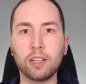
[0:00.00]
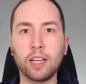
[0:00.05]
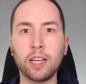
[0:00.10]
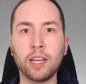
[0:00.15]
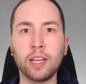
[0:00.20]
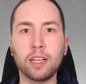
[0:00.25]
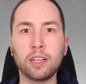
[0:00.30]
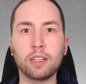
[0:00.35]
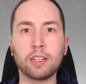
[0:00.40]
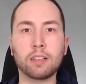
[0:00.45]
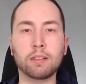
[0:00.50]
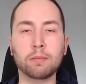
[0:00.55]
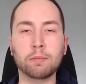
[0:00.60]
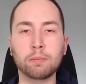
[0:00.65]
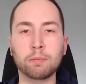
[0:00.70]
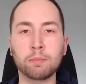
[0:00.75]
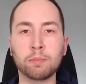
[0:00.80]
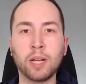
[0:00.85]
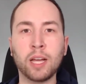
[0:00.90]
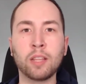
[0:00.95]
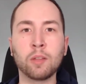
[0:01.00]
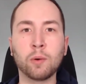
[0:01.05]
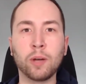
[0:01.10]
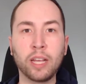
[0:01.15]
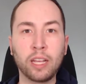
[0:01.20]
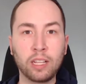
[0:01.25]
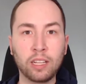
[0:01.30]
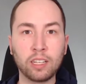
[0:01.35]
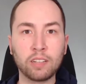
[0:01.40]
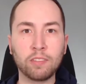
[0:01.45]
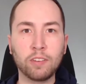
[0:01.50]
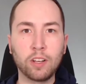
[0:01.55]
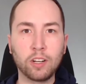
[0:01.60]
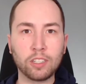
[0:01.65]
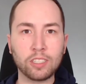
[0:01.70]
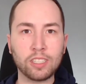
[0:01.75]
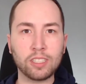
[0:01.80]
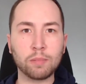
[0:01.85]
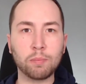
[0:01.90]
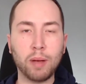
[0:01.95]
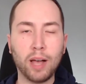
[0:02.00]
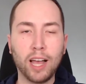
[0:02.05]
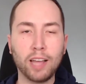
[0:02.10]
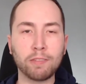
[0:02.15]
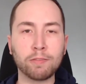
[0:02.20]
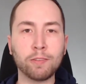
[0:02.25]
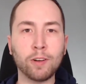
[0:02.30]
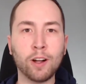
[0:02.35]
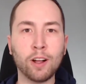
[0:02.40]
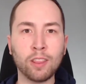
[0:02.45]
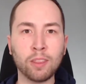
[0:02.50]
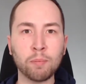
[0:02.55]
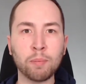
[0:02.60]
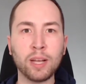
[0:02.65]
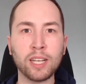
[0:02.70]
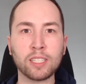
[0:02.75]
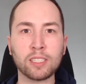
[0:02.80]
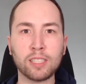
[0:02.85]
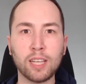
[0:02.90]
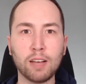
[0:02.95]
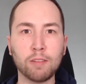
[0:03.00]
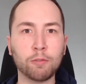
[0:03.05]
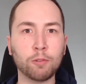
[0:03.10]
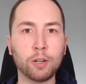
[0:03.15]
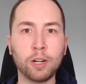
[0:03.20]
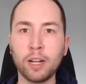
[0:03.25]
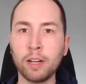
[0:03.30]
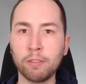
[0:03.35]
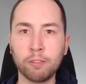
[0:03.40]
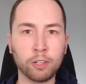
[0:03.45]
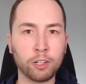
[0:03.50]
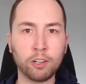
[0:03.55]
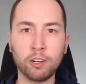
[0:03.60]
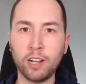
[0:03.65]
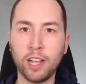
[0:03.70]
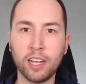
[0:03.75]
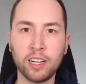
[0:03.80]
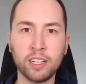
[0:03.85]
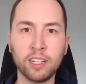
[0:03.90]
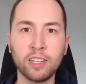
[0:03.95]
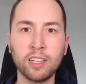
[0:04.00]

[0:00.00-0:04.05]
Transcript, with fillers: And by the way, ClickFunnels is by far the best software ever created.